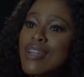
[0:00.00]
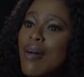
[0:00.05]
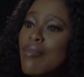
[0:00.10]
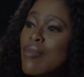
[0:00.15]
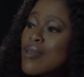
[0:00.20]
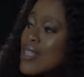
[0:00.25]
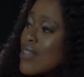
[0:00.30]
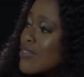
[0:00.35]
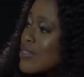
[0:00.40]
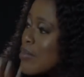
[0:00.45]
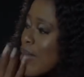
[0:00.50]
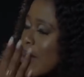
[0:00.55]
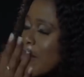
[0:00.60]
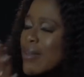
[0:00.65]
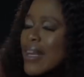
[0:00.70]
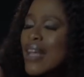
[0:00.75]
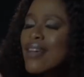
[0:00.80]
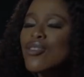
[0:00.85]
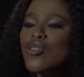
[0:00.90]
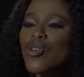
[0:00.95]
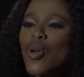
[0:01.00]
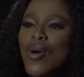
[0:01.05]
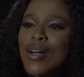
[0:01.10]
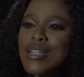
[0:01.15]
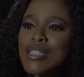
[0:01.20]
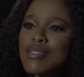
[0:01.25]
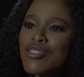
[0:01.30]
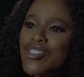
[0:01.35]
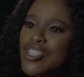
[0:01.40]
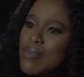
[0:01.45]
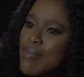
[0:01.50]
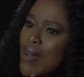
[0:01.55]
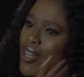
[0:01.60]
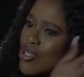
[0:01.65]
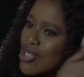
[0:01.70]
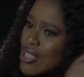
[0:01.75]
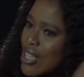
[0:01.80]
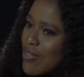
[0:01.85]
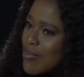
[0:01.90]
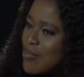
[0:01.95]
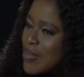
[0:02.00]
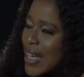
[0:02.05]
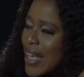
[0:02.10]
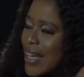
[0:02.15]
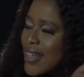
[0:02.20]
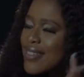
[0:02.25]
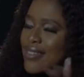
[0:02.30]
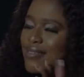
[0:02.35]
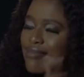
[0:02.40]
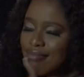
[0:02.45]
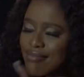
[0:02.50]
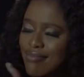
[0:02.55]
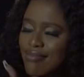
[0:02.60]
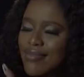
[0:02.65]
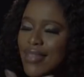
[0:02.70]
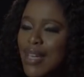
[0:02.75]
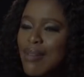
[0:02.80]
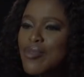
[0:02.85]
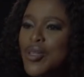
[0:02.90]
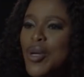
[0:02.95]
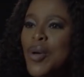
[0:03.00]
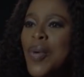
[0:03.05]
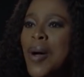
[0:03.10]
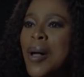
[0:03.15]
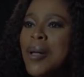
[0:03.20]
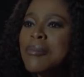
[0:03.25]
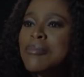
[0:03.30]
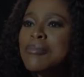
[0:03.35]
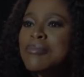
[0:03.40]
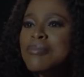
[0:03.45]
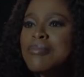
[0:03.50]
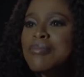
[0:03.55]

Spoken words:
tap yourself on the back and be like, you know what, just pat yourself, be like, I'm doing well.